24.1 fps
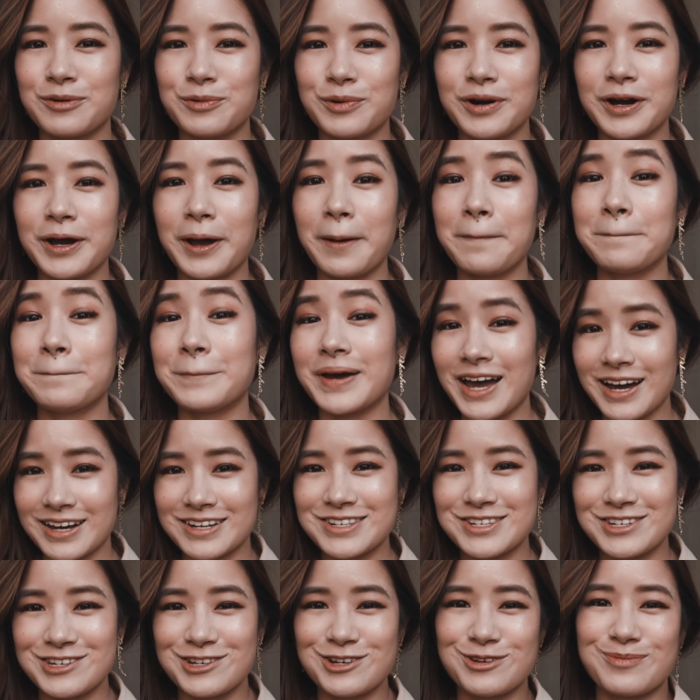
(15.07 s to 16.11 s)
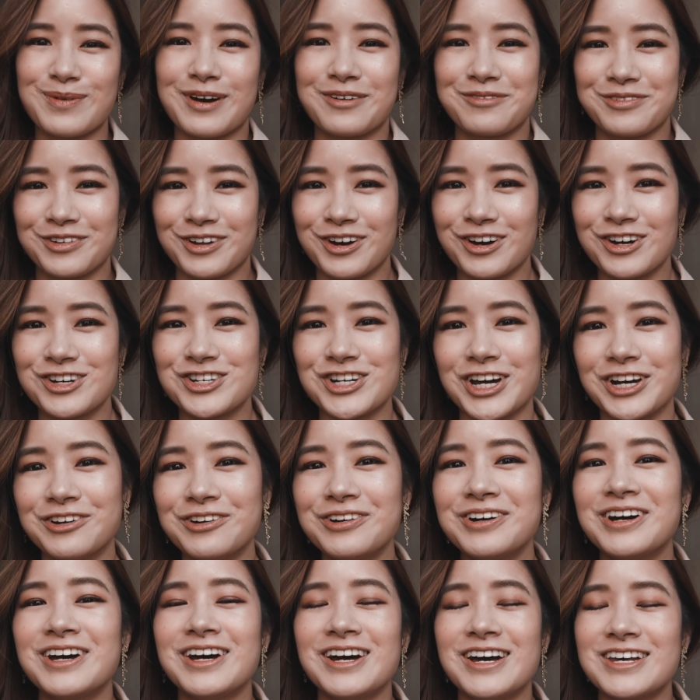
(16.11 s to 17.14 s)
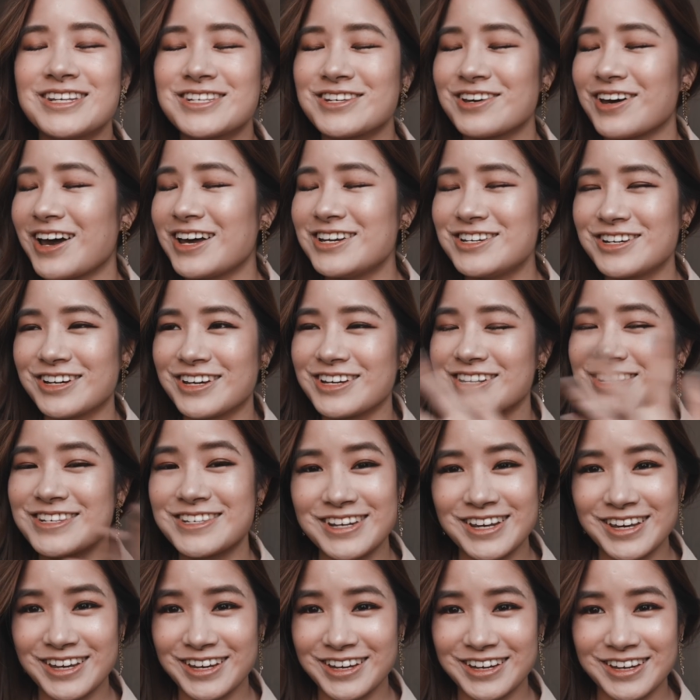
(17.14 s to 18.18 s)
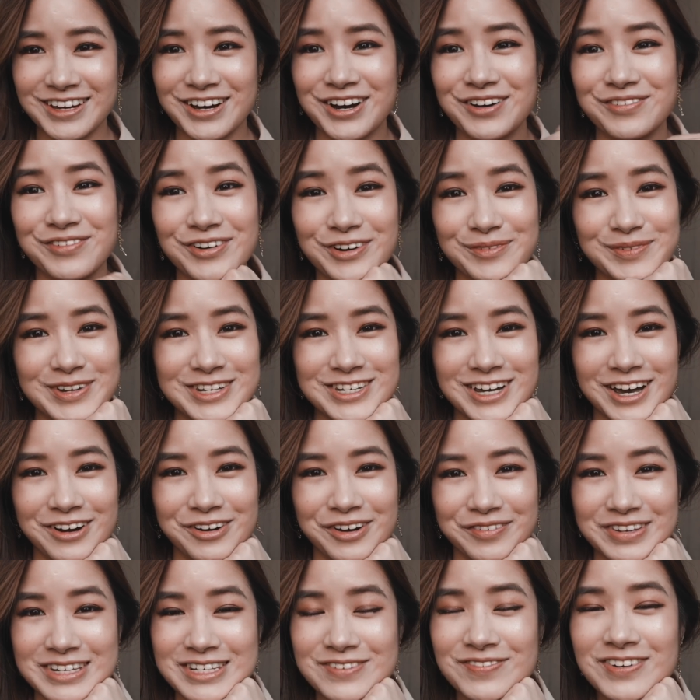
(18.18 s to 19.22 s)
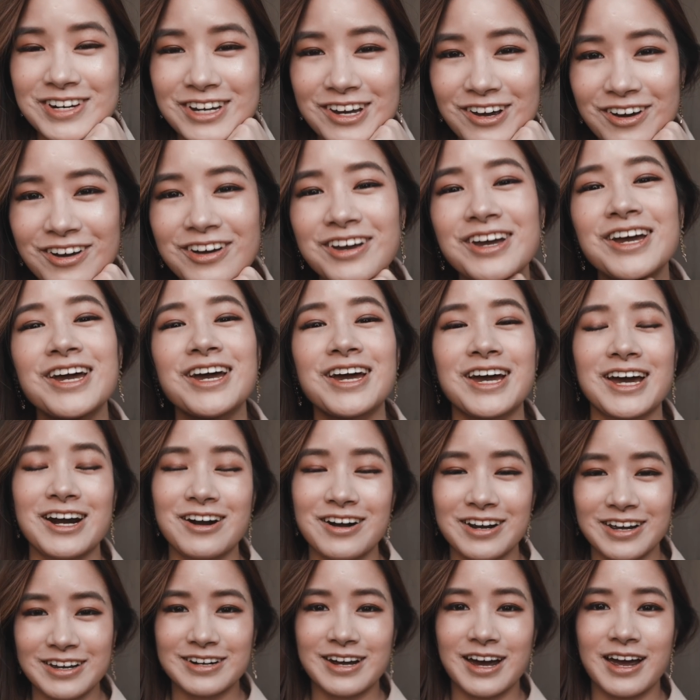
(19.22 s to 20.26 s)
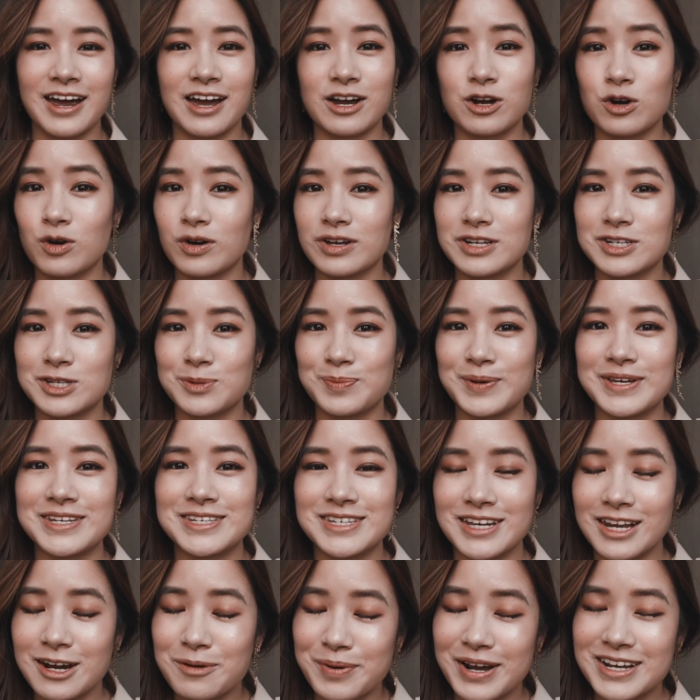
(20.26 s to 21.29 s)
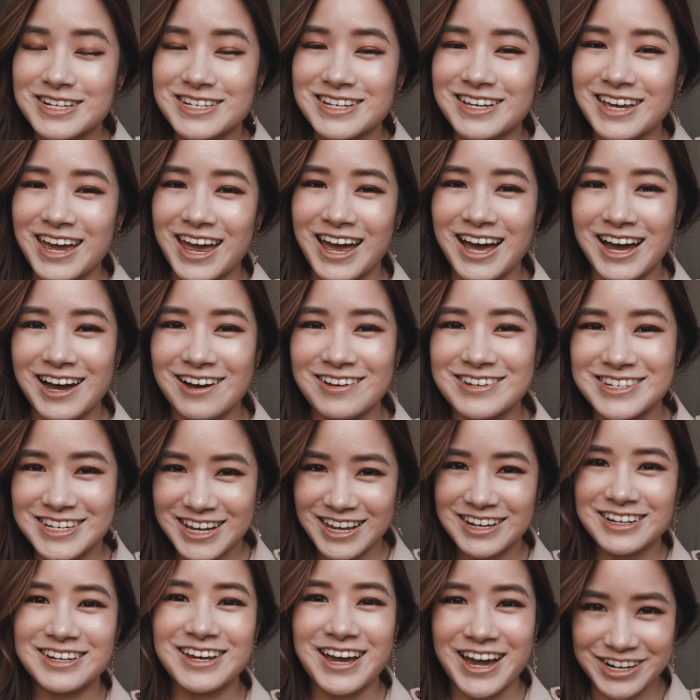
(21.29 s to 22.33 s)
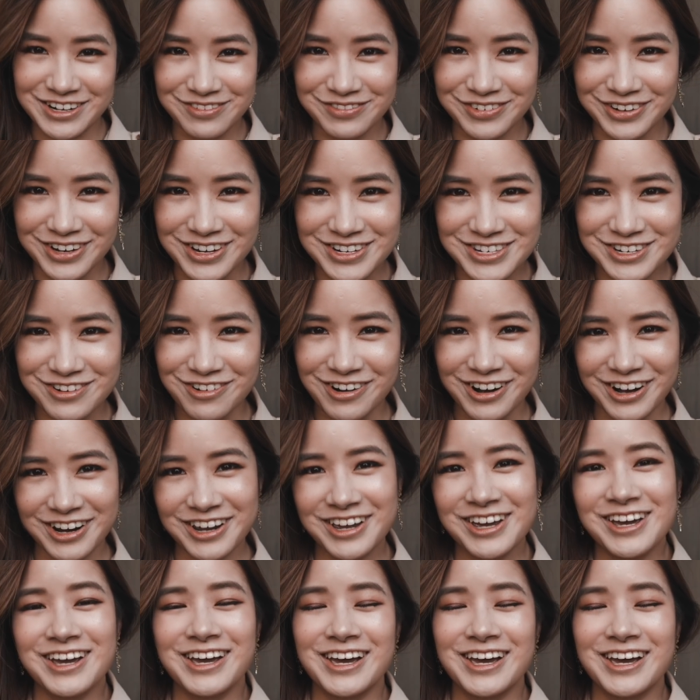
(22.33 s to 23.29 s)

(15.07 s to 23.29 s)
Welcome back to my vlog channel. So as you can see from the title of this video, Eric and I are going to be celebrating our 10 year anniversary.